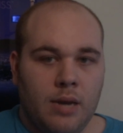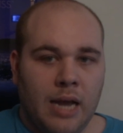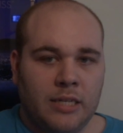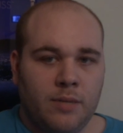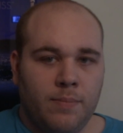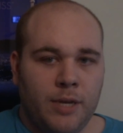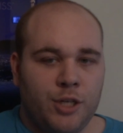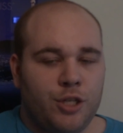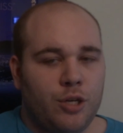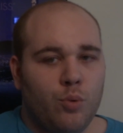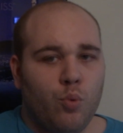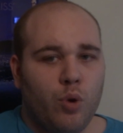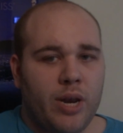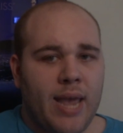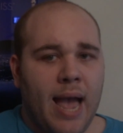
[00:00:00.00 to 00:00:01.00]
not to
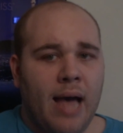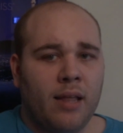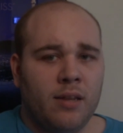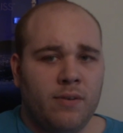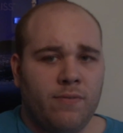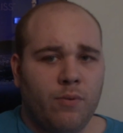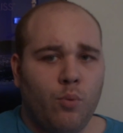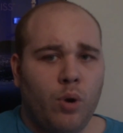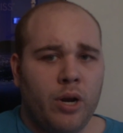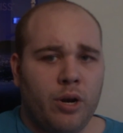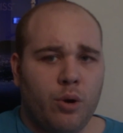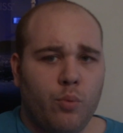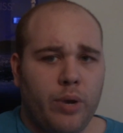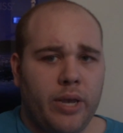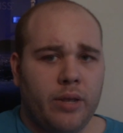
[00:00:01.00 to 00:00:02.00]
mention Woody Allen for
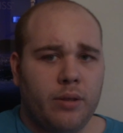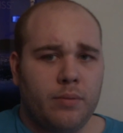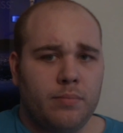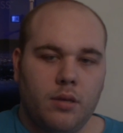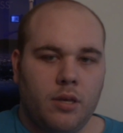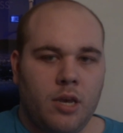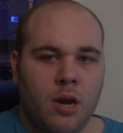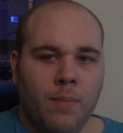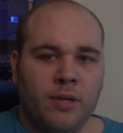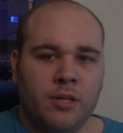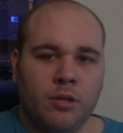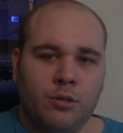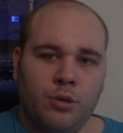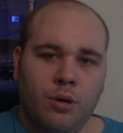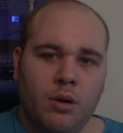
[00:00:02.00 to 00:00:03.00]
Wonder Wheel, Guillermo
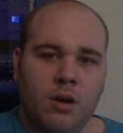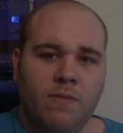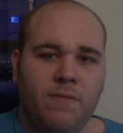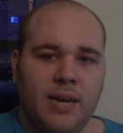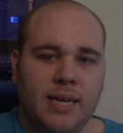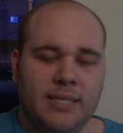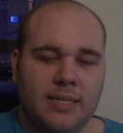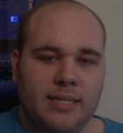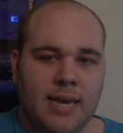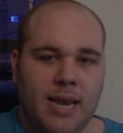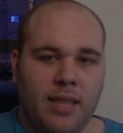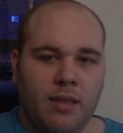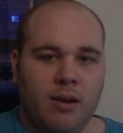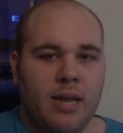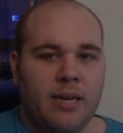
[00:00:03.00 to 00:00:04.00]
del Toro, Vanessa
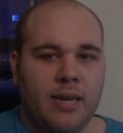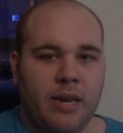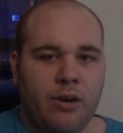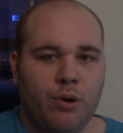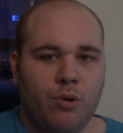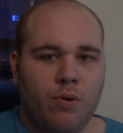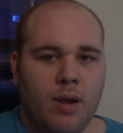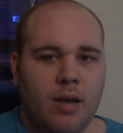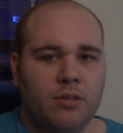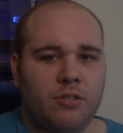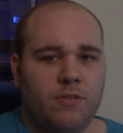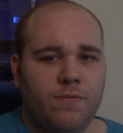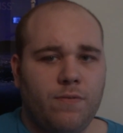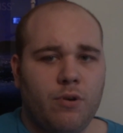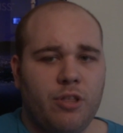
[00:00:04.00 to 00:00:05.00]
Taylor, and Daniel
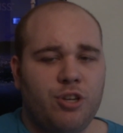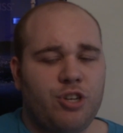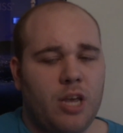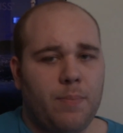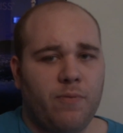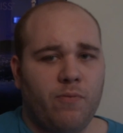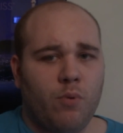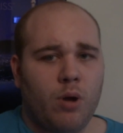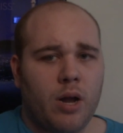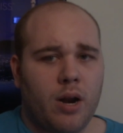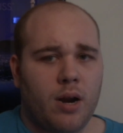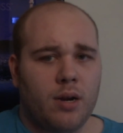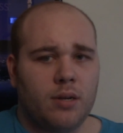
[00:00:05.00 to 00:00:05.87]
Krauss for The Shape of Water,